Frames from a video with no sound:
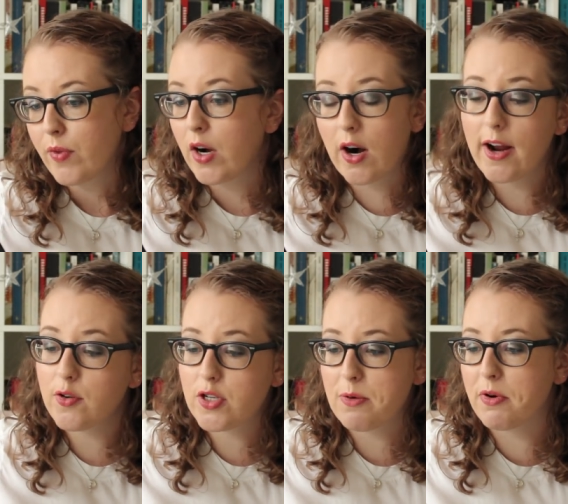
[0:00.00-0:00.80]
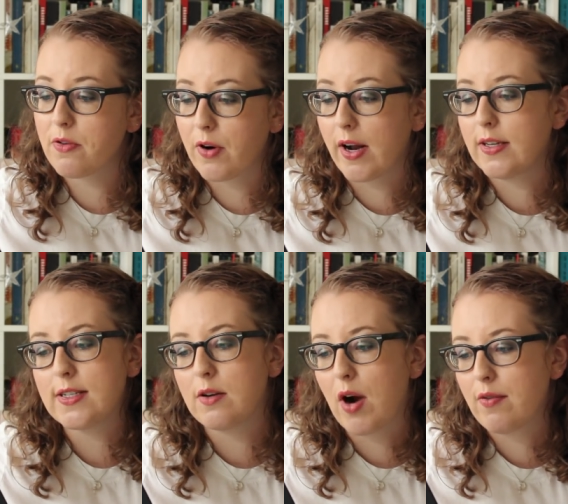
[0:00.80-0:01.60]
Her echo chamber of friends
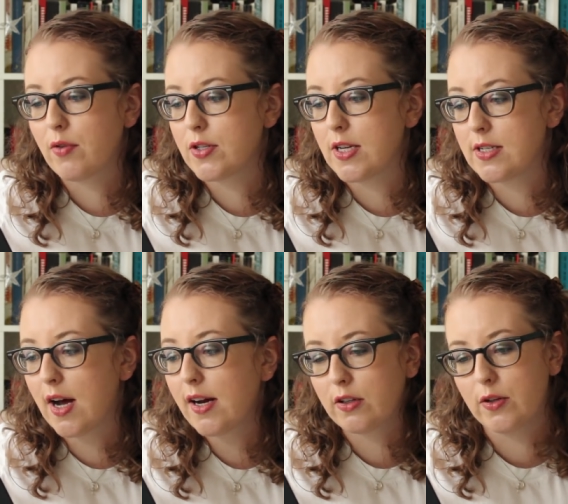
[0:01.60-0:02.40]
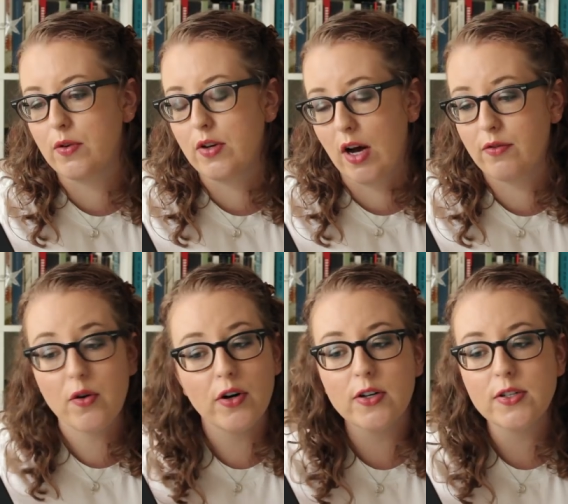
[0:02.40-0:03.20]
and rivals does not include
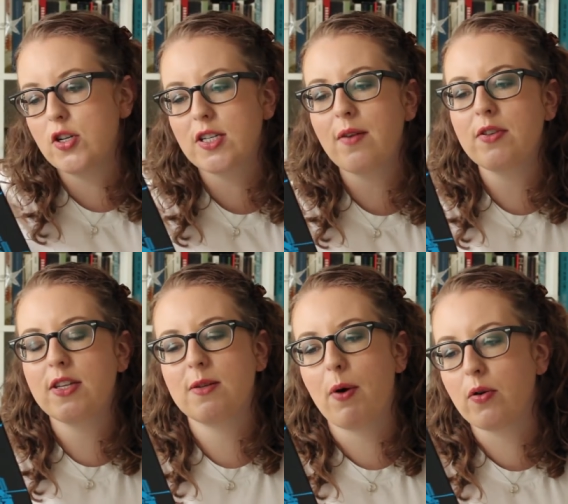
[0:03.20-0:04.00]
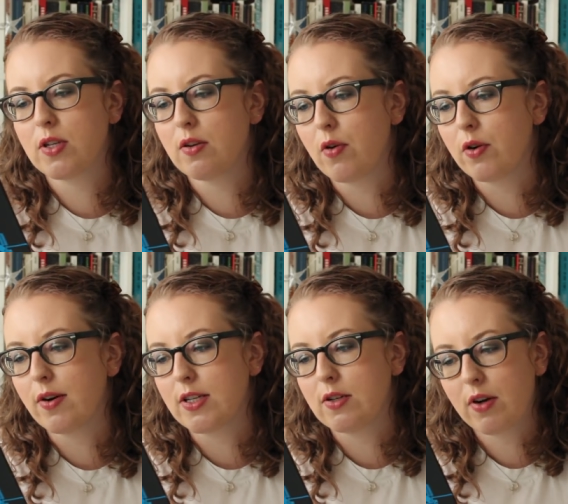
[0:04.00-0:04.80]
non-voters. She's come to the supposed voter
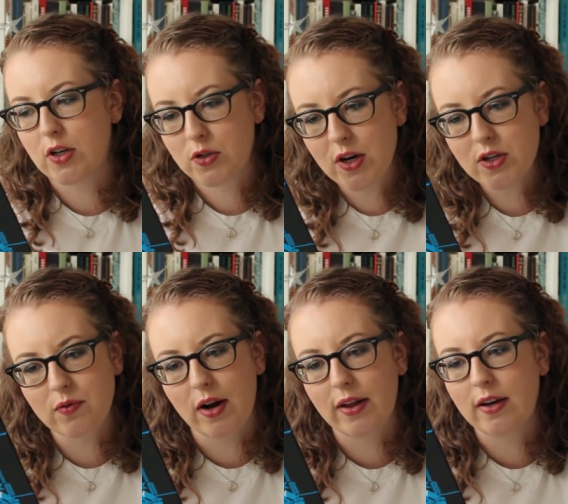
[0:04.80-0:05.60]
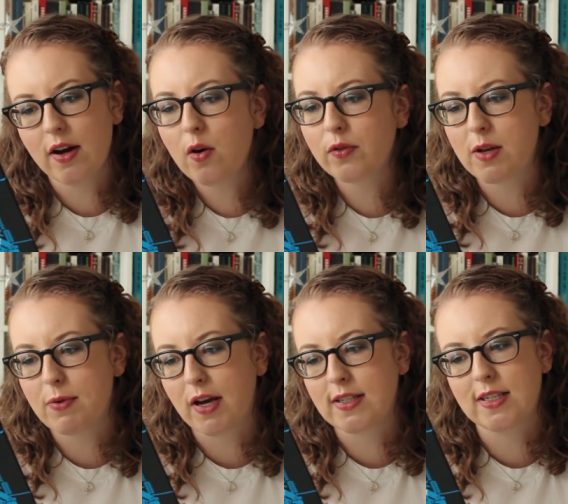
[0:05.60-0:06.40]
res registration rally not only
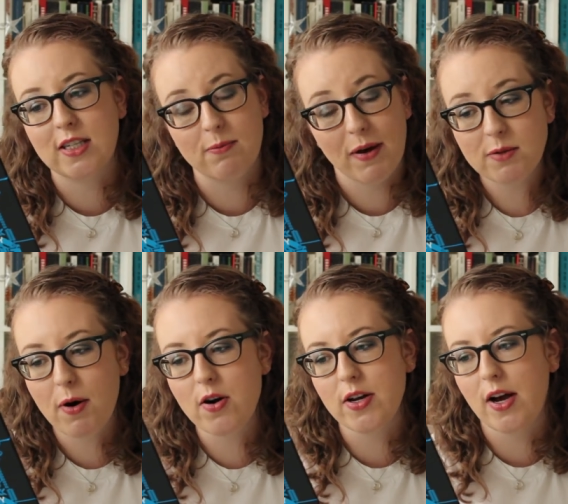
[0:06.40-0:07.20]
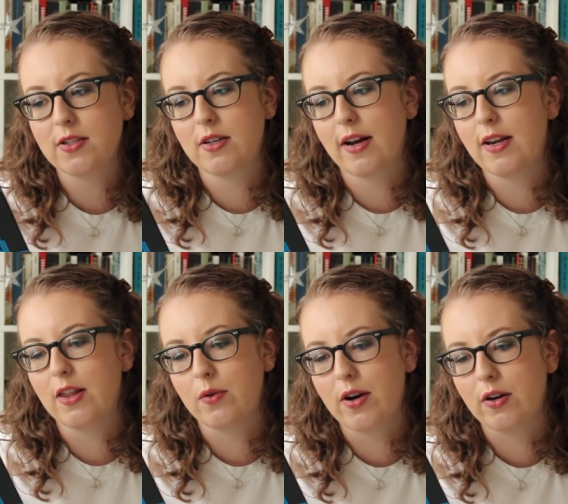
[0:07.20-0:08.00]
because it's the best party on tonight in the
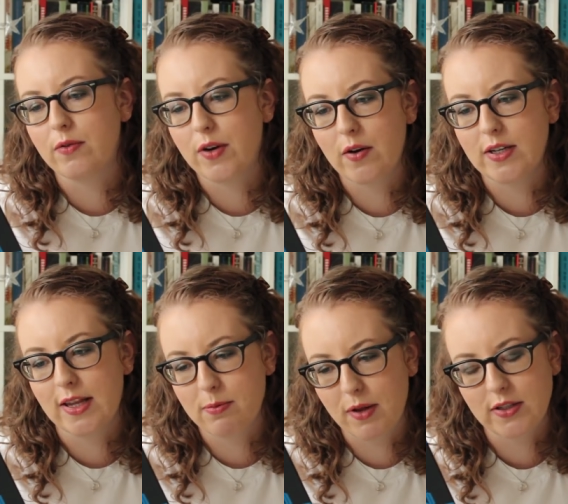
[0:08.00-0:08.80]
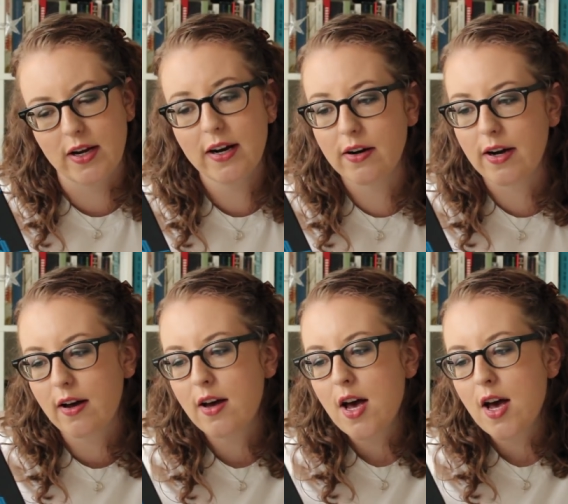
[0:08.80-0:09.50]
greater Rio de la Plata area,